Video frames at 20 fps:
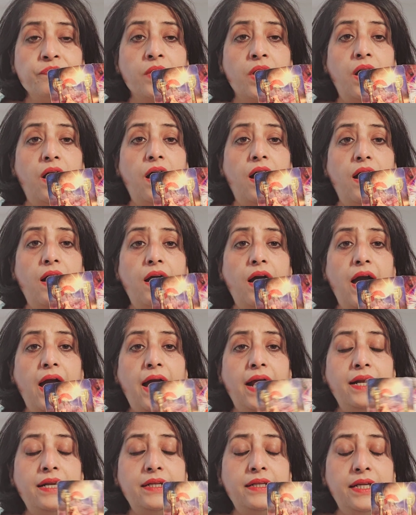
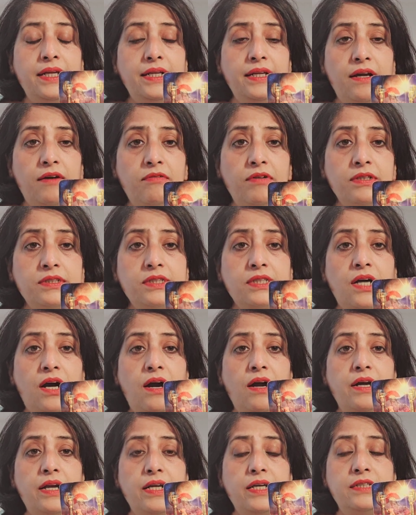And the Lover's
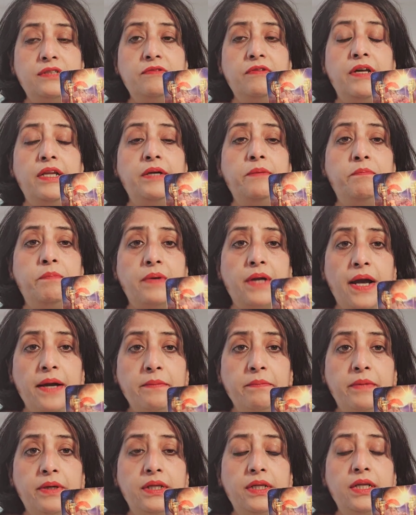card is very
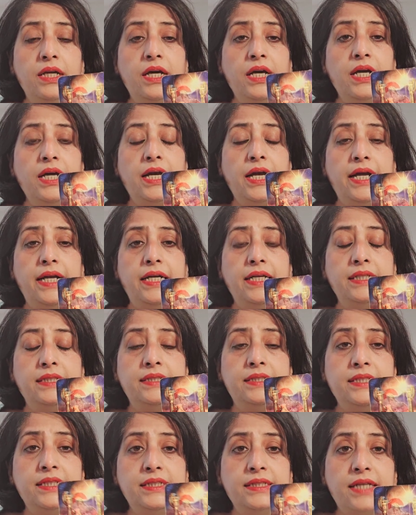primal. It is
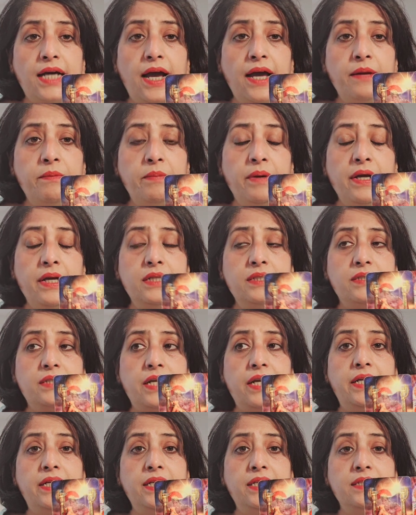desire based.
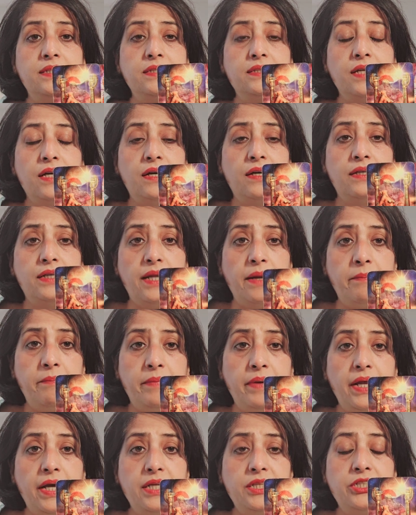It is
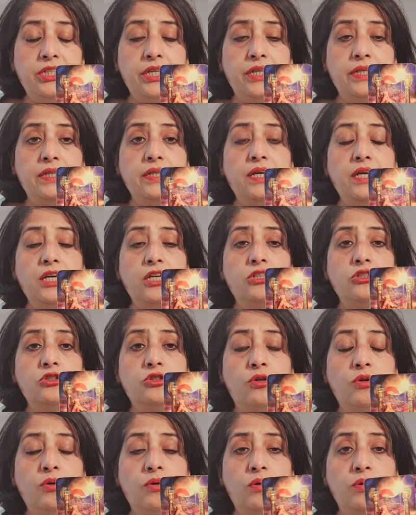temptation.
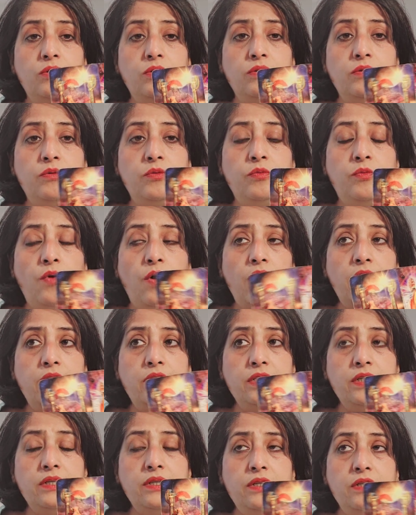So
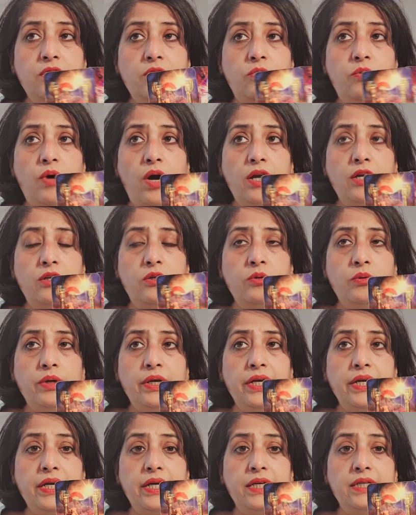what you are
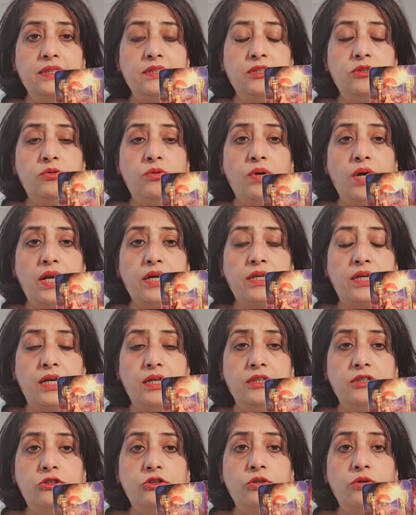doing is you are
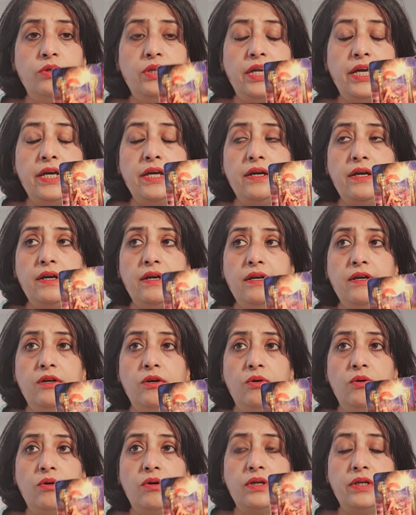controlling
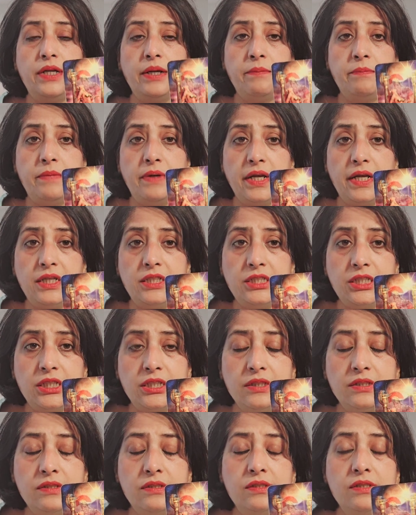your
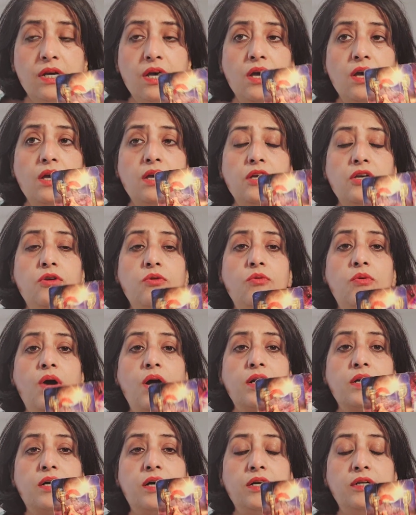temptations. You
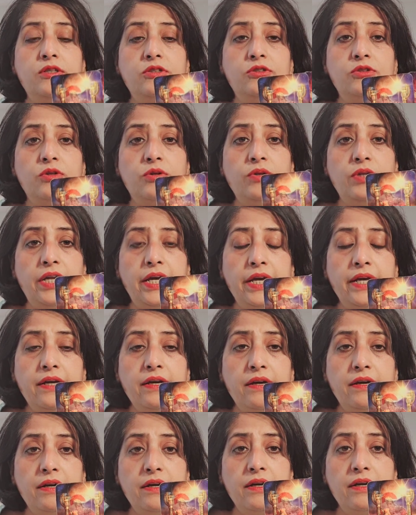are
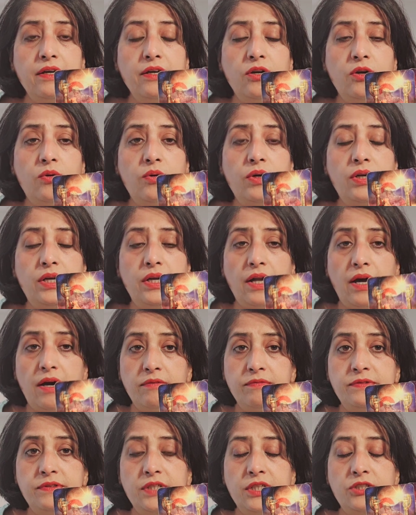controlling your
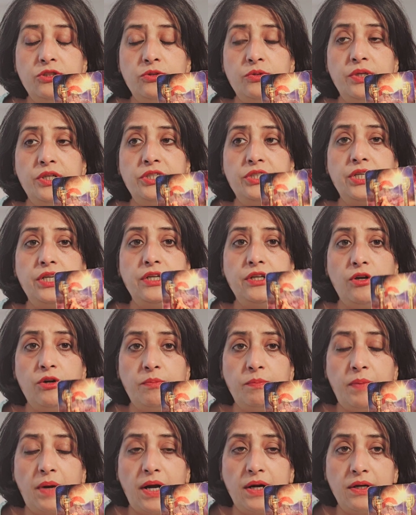love situation, your
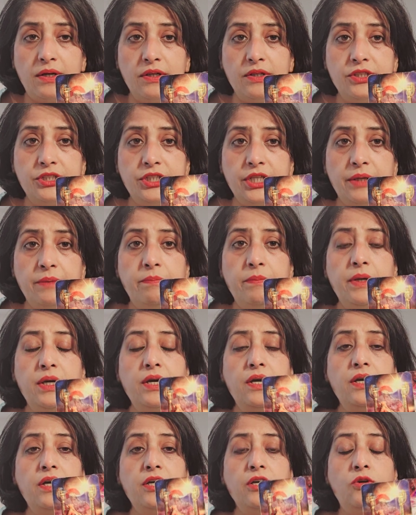partnership.
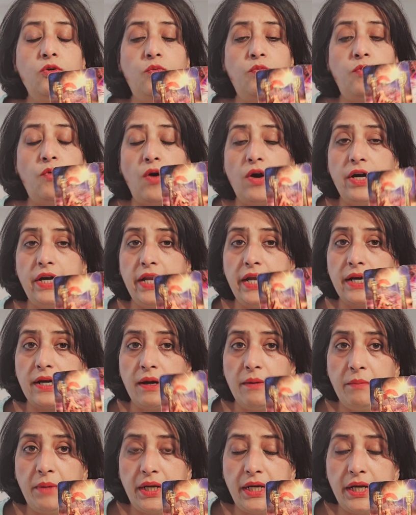You want a
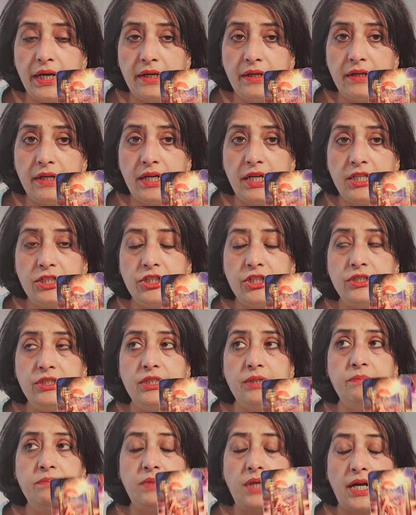committed
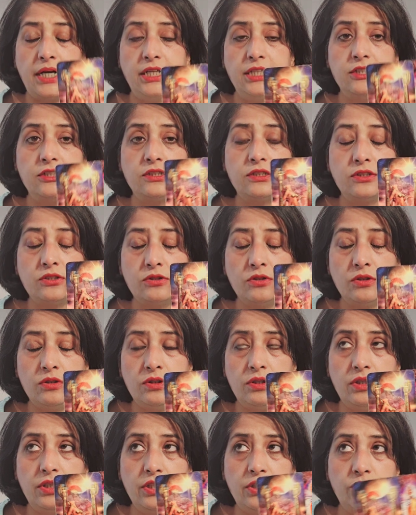relationship, that is
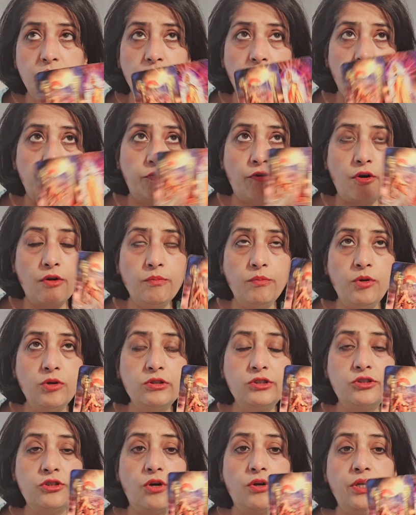
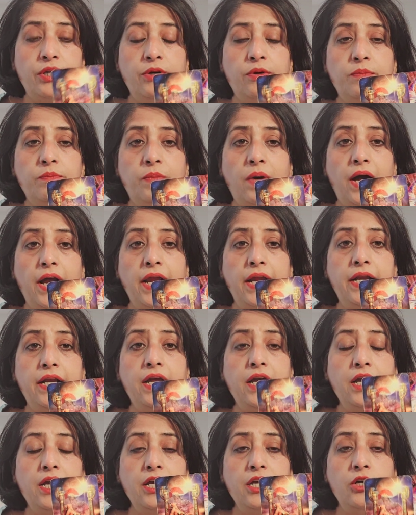foremost on your
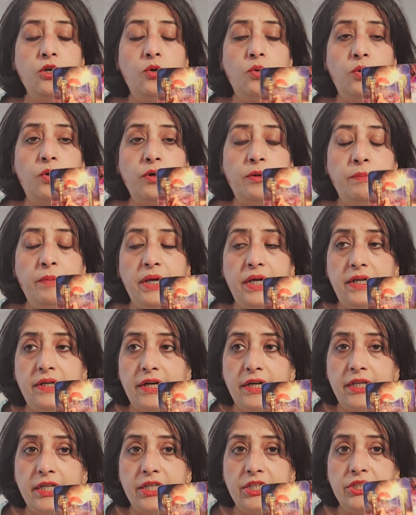mind. You could be
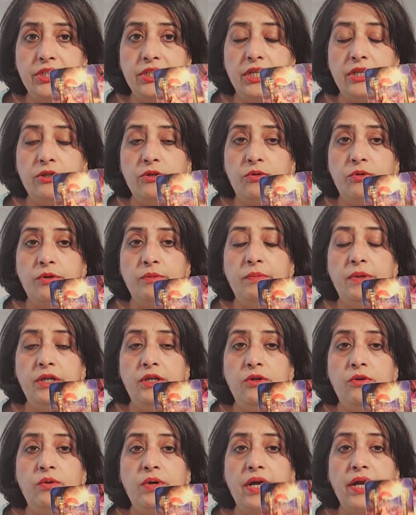traditional, you could be
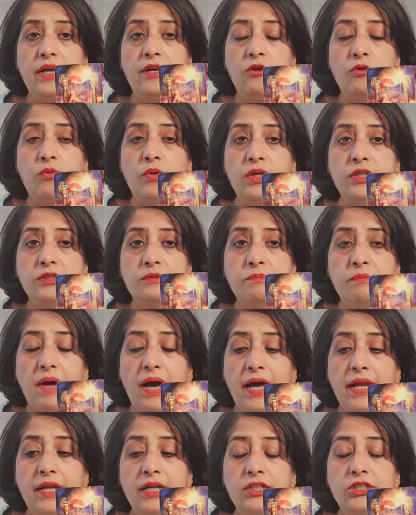looking towards
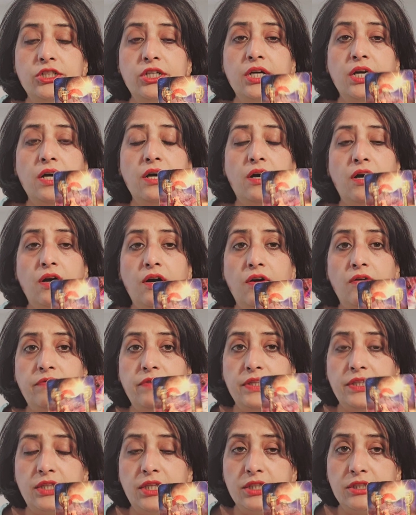marriage
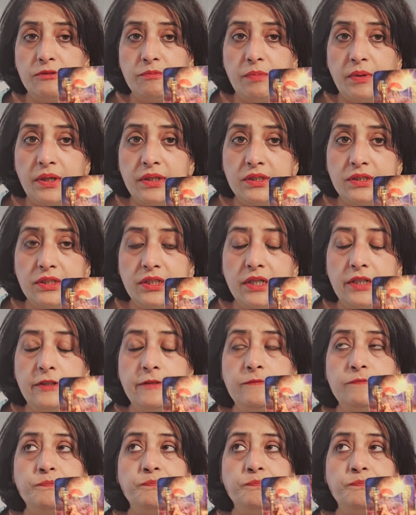with this person.